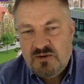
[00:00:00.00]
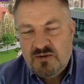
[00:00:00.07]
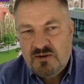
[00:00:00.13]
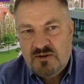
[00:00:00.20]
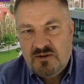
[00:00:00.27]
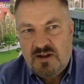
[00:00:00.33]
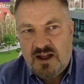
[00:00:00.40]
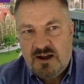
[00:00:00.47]

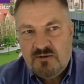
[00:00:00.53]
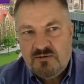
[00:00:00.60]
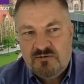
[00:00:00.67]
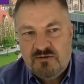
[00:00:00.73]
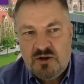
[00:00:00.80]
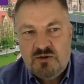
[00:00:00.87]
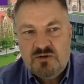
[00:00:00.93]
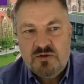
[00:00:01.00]
of how
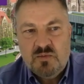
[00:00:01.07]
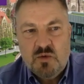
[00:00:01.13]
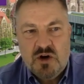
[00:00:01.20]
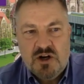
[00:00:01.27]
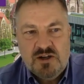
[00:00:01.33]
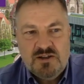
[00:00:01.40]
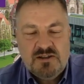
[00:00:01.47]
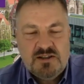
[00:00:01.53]
fusion
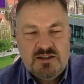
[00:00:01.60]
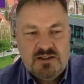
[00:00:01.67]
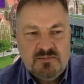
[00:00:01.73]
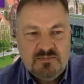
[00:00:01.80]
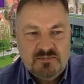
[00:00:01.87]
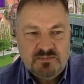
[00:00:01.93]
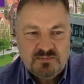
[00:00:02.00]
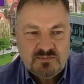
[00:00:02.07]
works.
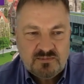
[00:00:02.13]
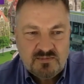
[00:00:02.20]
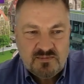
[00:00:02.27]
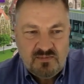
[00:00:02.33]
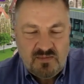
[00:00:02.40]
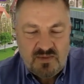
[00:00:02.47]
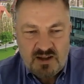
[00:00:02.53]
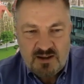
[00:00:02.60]

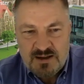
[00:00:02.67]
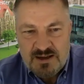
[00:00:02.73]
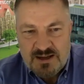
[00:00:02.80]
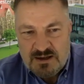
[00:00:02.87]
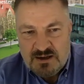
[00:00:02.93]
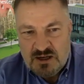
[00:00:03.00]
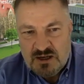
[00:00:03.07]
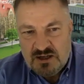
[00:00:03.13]

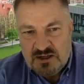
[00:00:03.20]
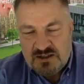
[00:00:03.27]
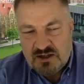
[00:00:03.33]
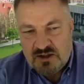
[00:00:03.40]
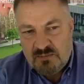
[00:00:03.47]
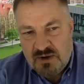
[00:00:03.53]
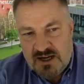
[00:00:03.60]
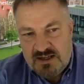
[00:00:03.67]
So
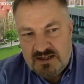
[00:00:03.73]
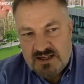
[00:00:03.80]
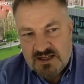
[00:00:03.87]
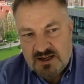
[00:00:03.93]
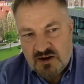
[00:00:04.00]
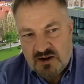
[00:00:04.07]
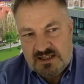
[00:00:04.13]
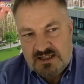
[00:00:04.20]
the basic
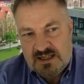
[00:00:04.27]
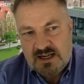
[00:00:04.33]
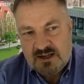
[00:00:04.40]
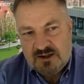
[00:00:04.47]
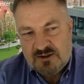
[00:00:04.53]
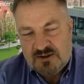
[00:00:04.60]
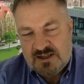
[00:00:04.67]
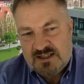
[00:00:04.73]

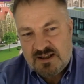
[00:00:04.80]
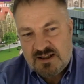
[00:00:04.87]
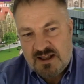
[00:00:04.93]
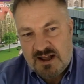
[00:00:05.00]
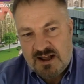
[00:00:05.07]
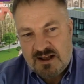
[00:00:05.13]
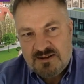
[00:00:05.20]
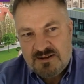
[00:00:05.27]
idea is that